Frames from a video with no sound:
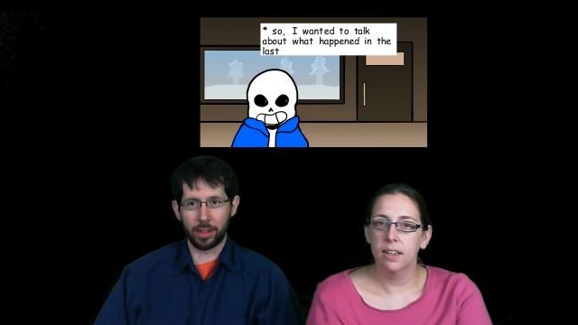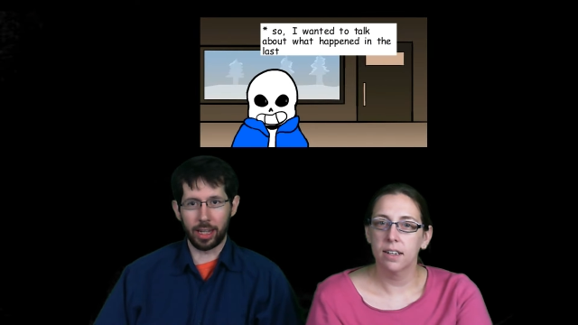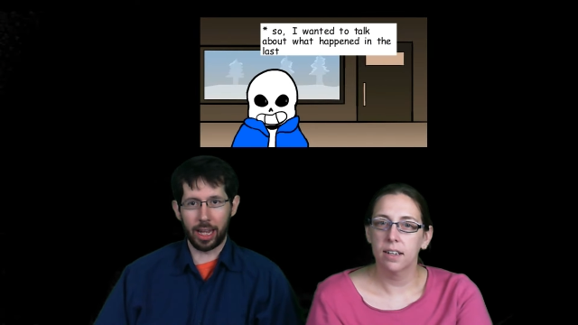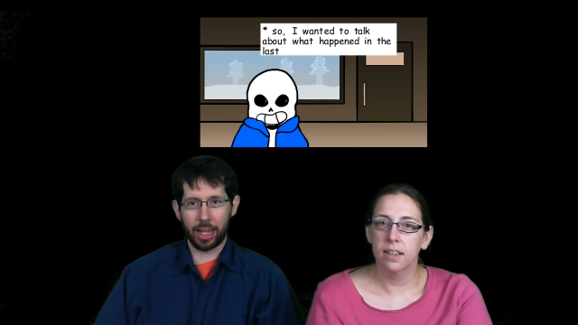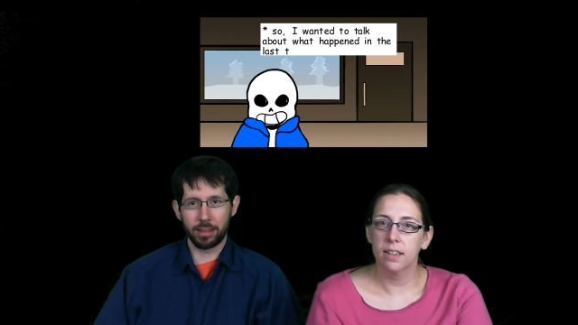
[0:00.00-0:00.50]

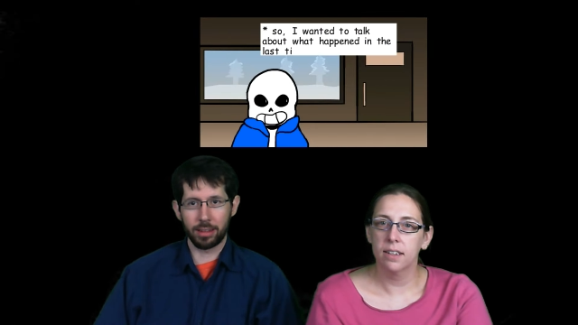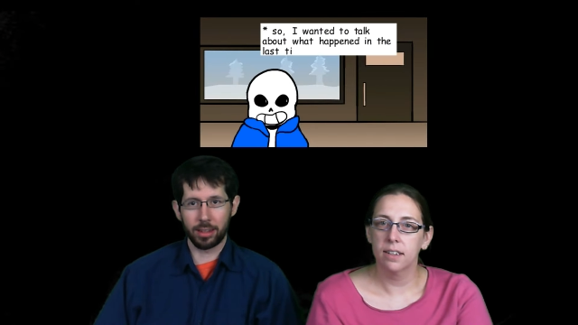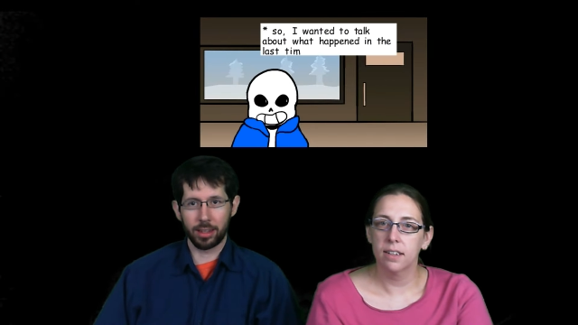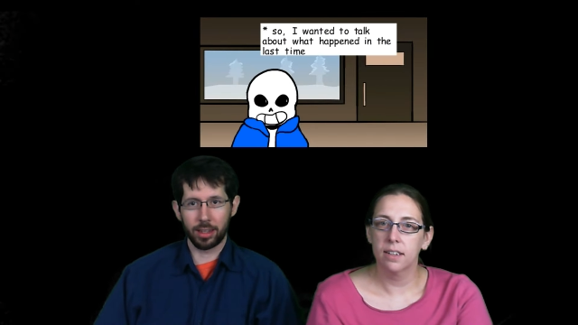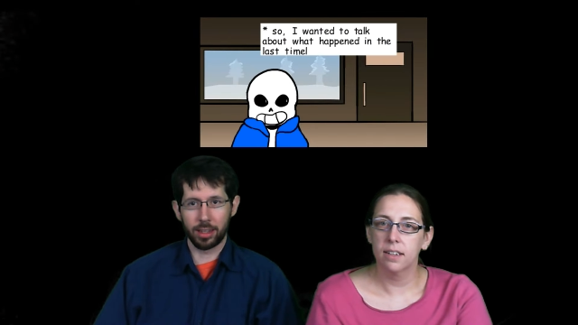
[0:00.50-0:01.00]
Speaker 1: last
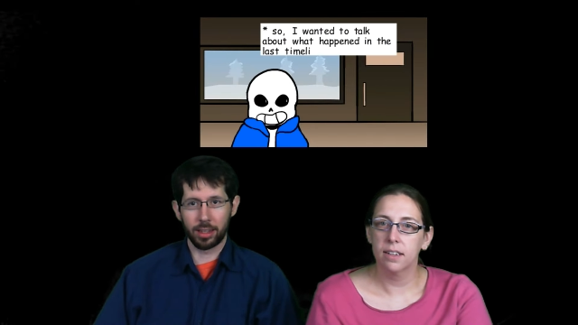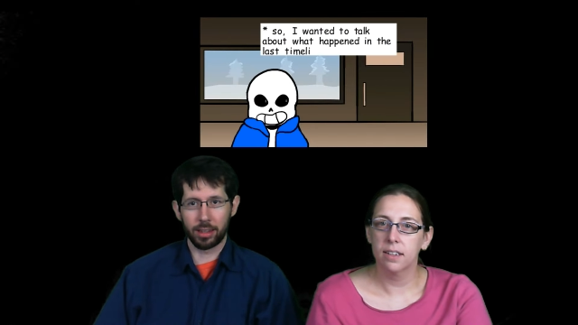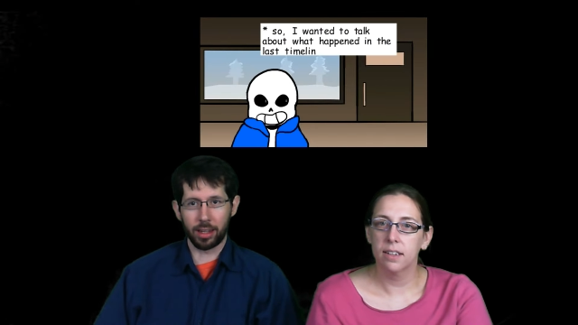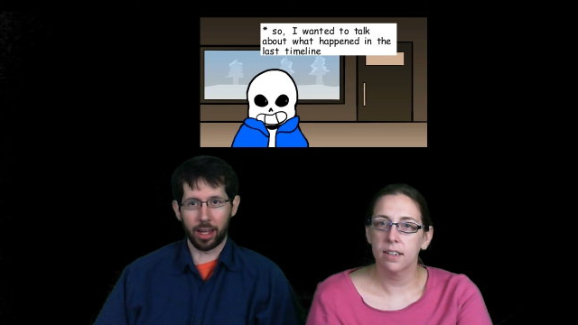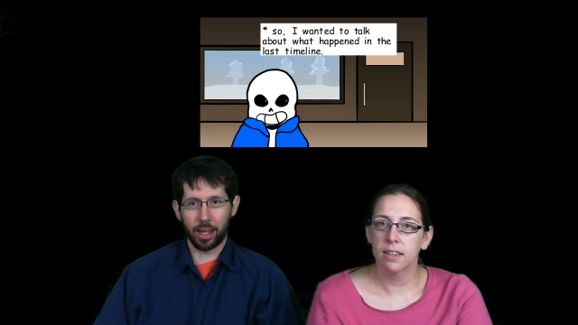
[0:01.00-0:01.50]

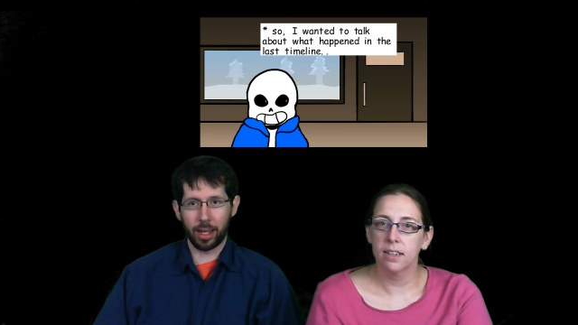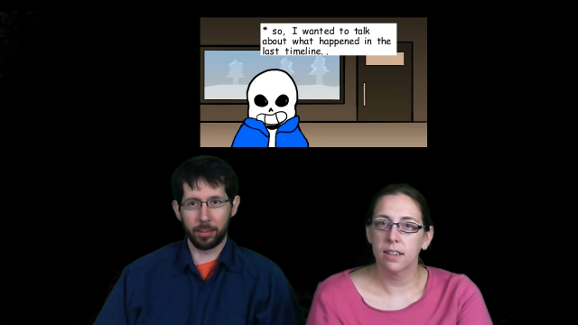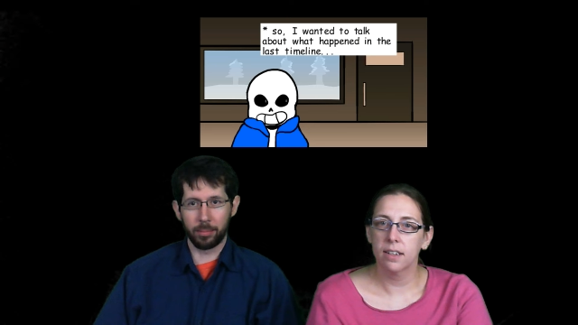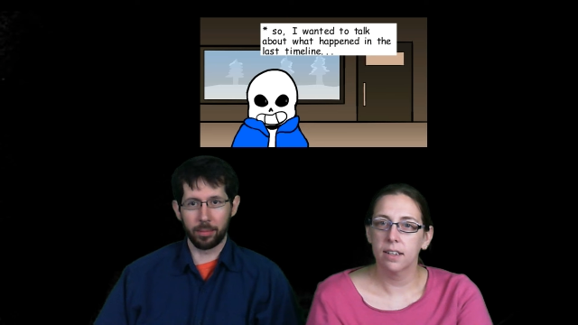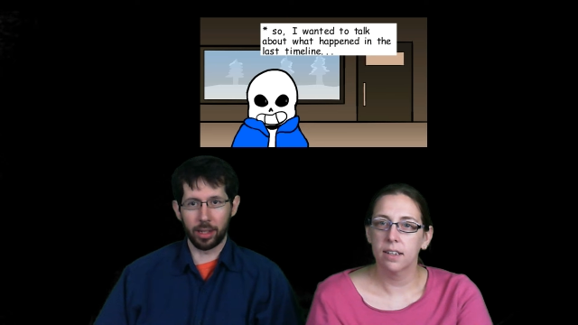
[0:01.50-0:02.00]

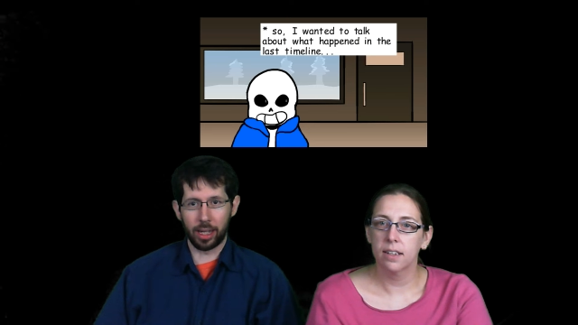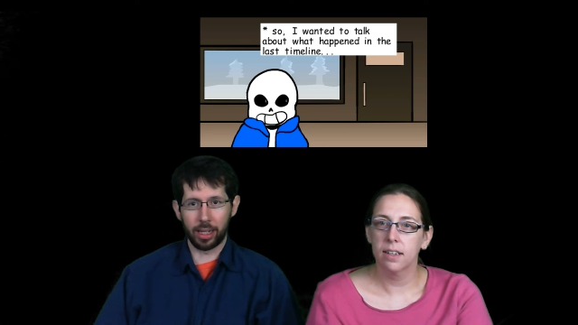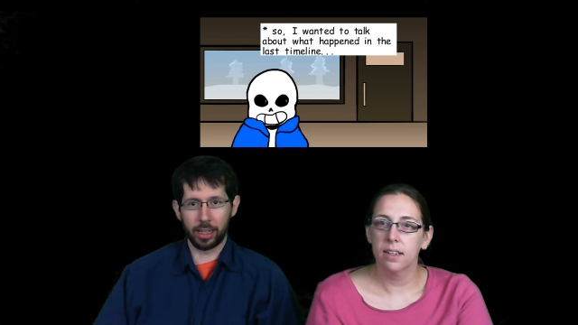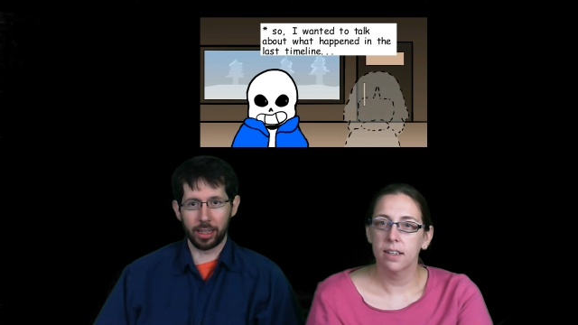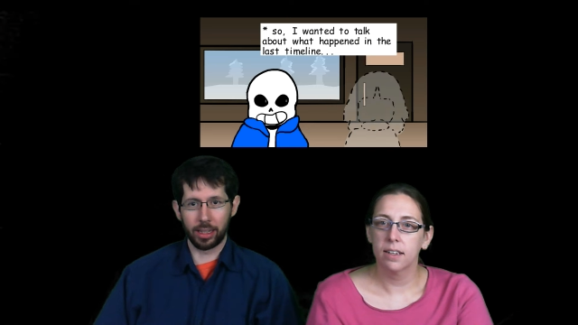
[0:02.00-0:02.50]

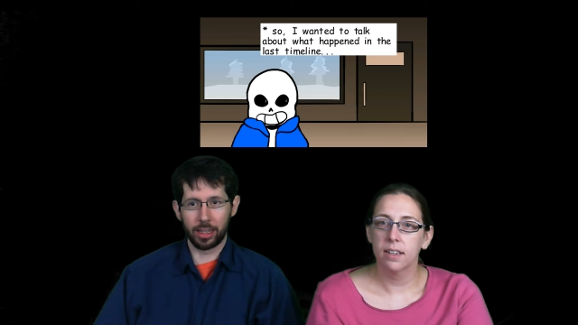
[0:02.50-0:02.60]
Timeline.